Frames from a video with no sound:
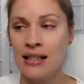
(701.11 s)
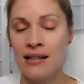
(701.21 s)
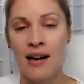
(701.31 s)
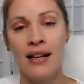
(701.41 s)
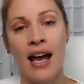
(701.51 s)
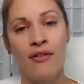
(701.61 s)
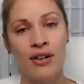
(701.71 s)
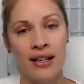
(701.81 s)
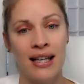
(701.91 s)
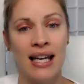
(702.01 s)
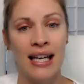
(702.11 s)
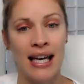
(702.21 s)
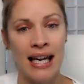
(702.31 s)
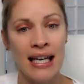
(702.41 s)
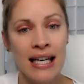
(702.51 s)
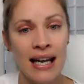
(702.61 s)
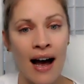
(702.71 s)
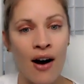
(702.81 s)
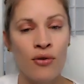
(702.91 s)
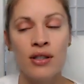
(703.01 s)
to lug everything in and
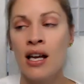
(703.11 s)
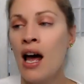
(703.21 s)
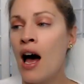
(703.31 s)
out.